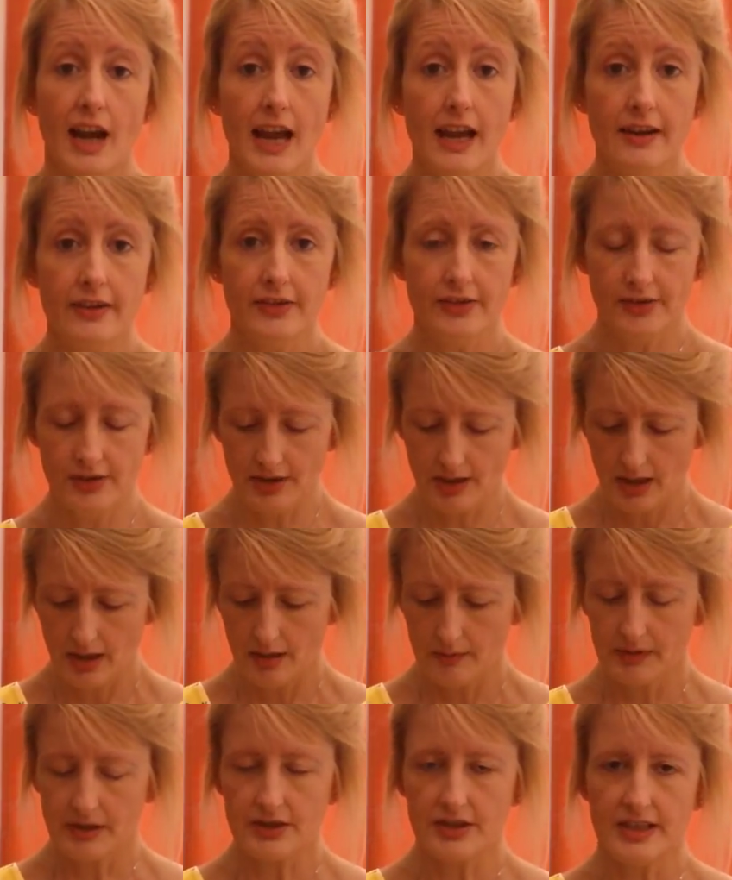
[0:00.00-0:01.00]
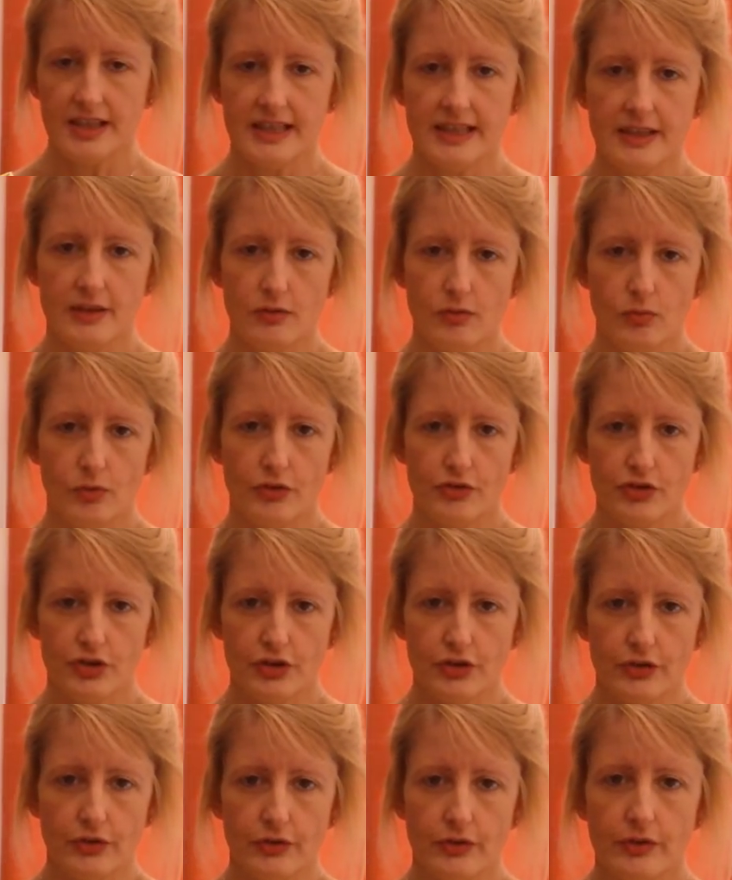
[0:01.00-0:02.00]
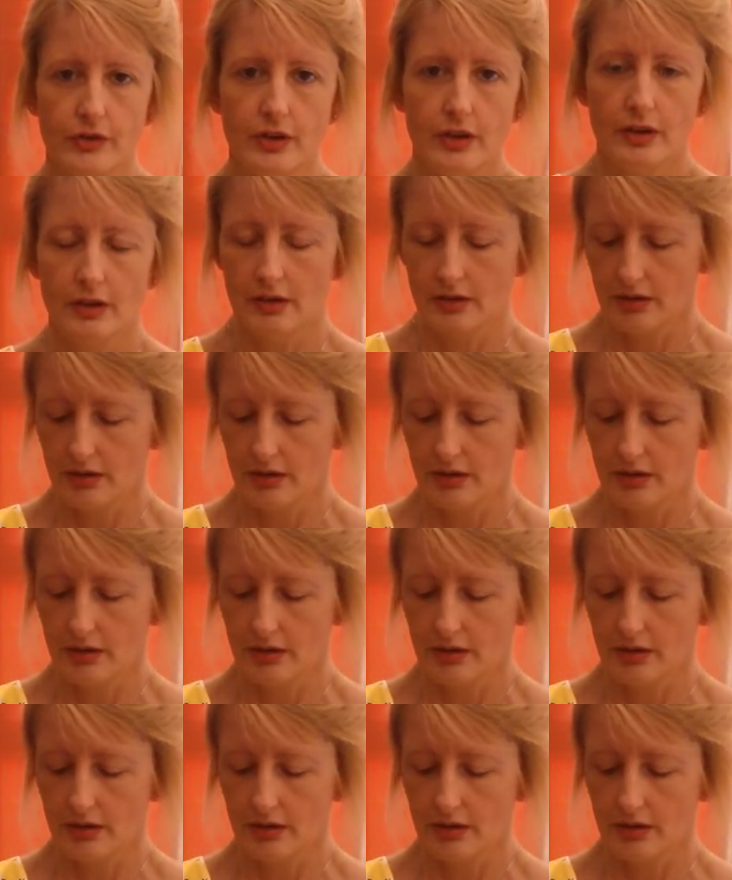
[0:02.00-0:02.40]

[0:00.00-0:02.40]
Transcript: dress, because I still want to